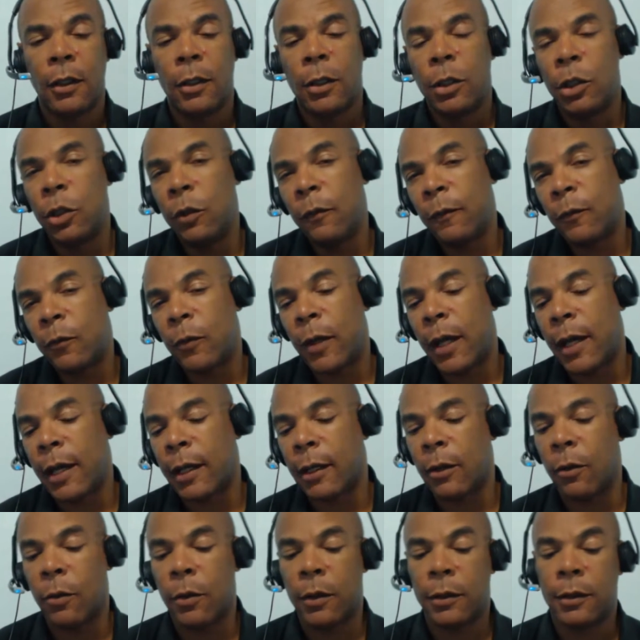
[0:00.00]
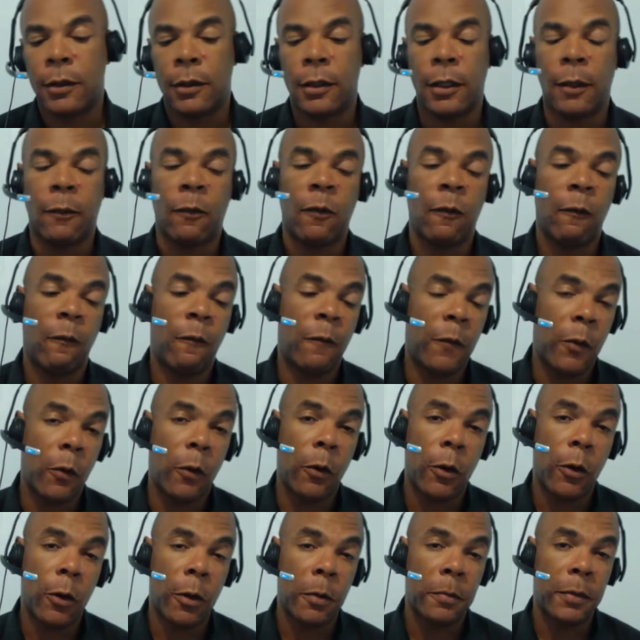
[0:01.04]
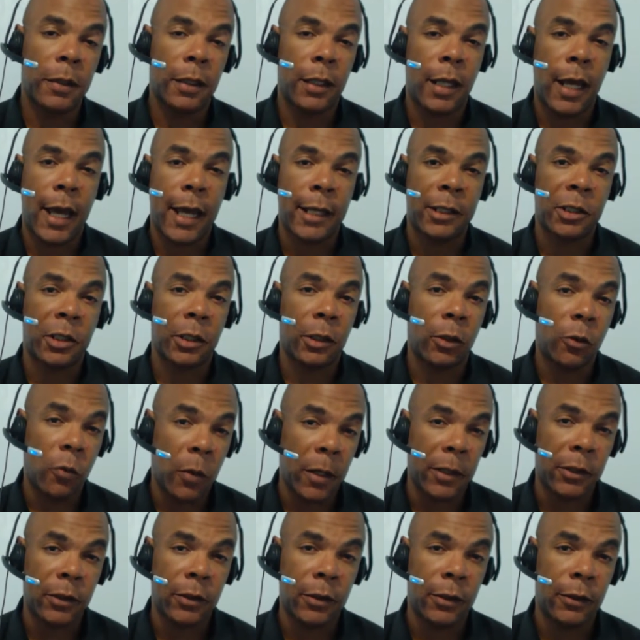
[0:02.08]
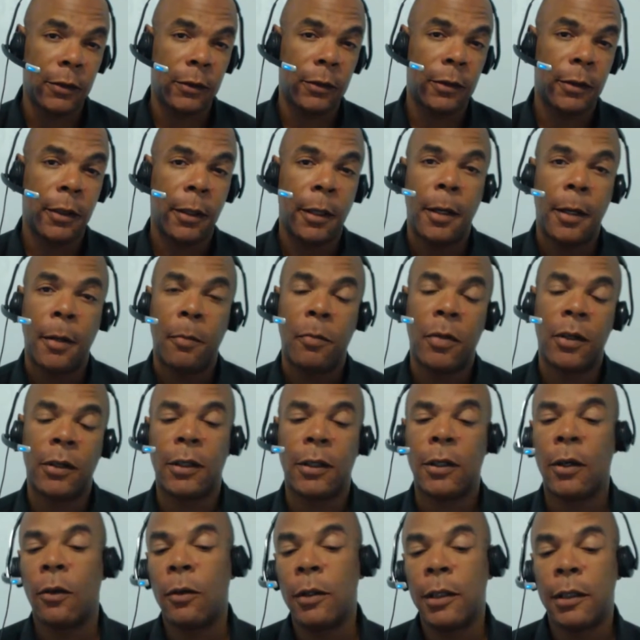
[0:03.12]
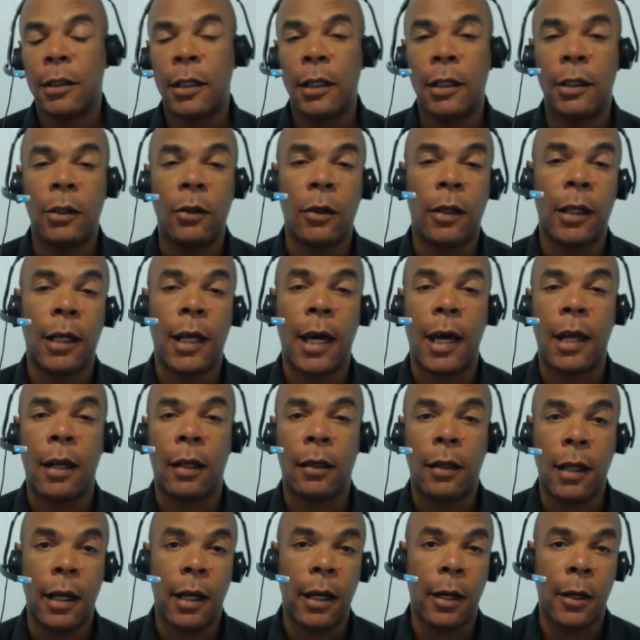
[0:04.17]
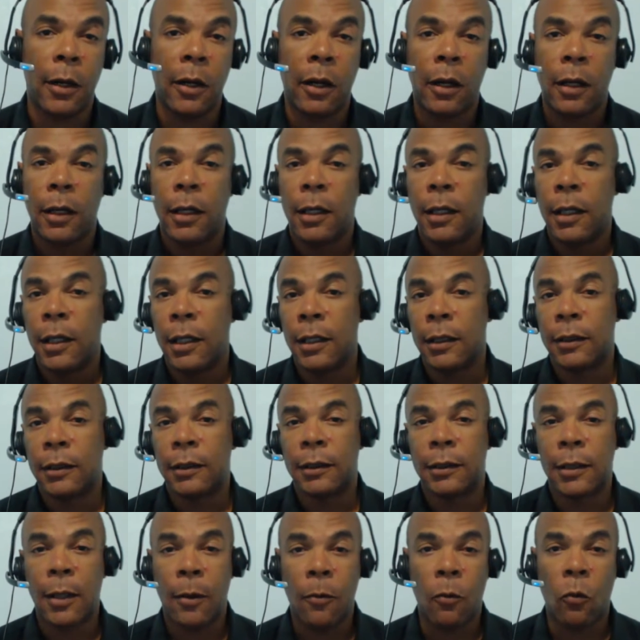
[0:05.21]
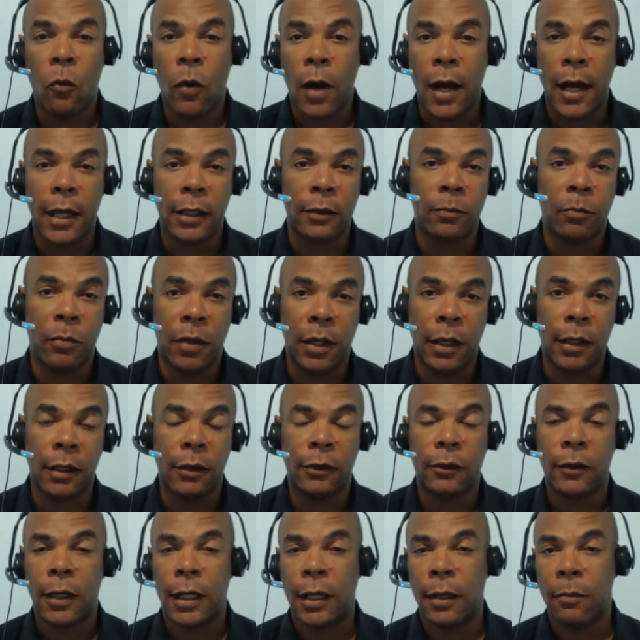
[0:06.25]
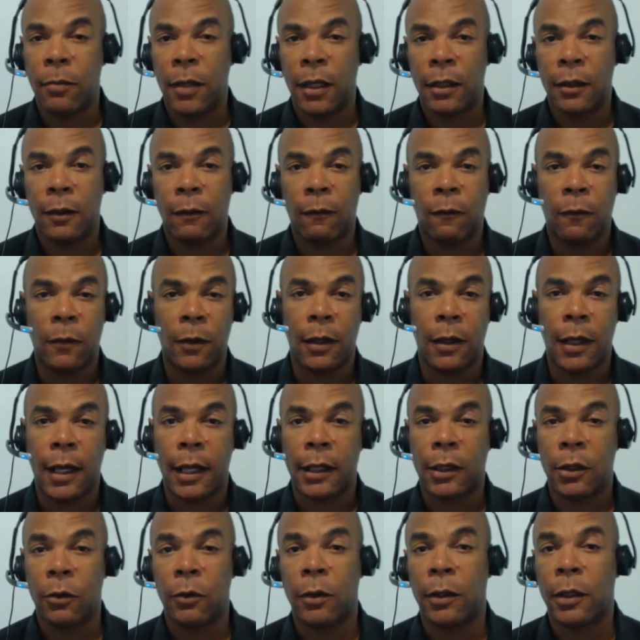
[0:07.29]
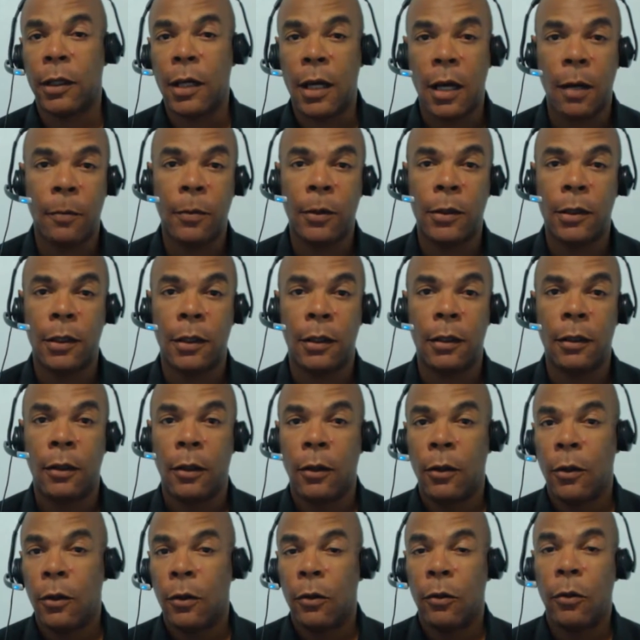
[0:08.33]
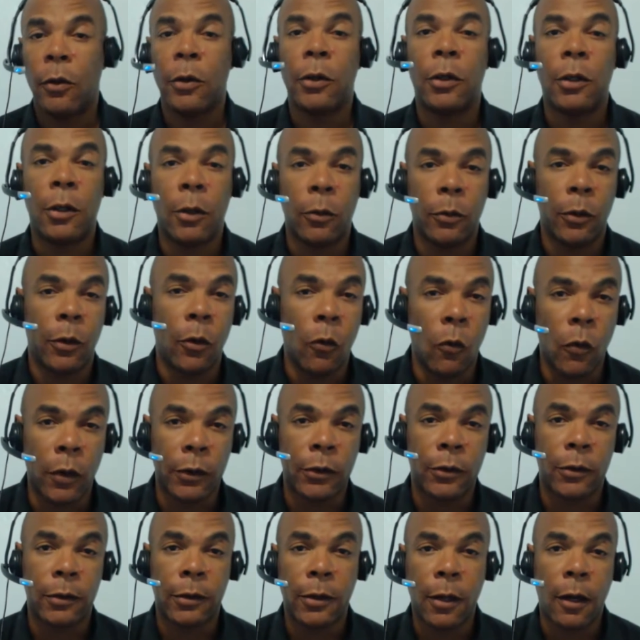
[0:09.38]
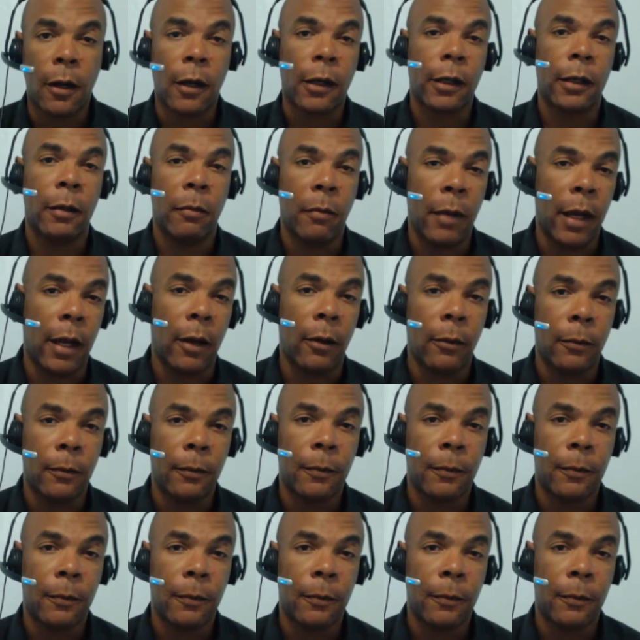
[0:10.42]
You've tried going to different forums and asking questions, but the only thing you get out of there is some wise butt trying to make you feel like you're incompetent or you don't know what you're talking about.